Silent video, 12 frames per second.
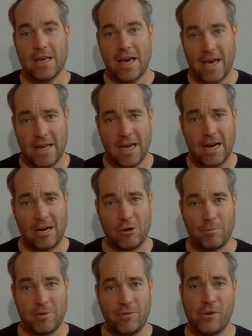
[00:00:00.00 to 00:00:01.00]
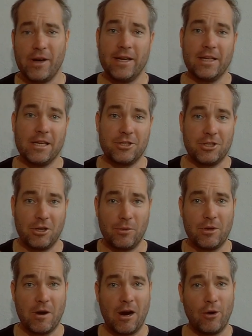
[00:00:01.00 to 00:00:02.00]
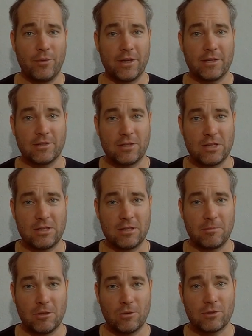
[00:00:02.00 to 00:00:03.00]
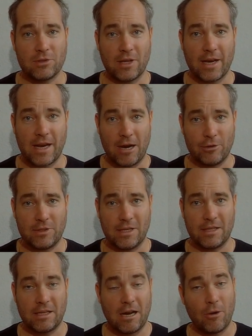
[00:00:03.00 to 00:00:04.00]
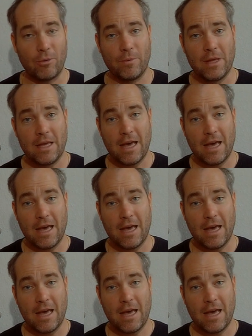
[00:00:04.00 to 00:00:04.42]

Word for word: Anyhow, before I show you how that system looks like outside and how